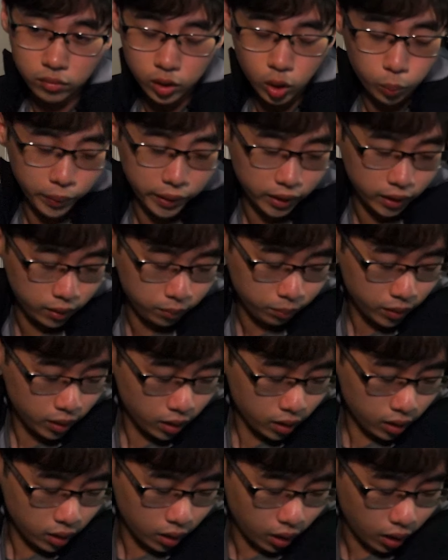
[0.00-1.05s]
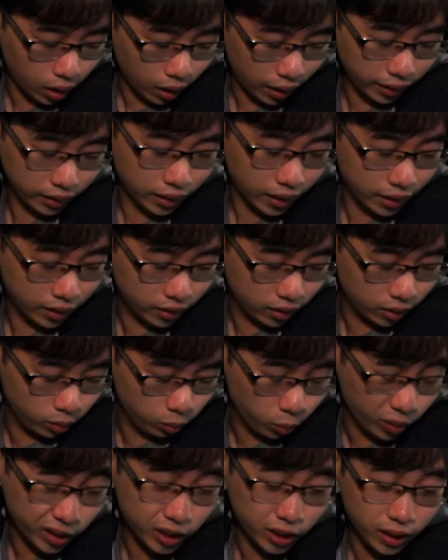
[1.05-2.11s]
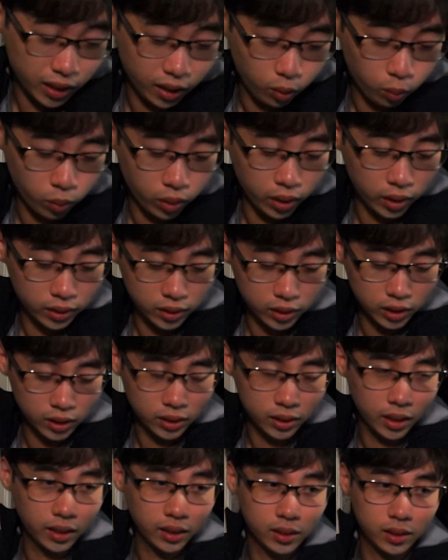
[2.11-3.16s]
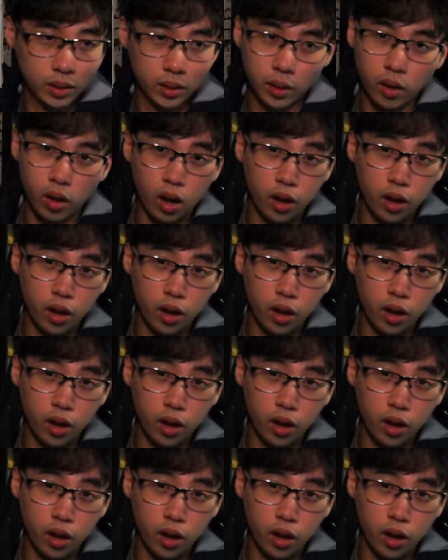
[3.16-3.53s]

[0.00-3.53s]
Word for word: No biggie. Uh, I kind of did wish that it was just because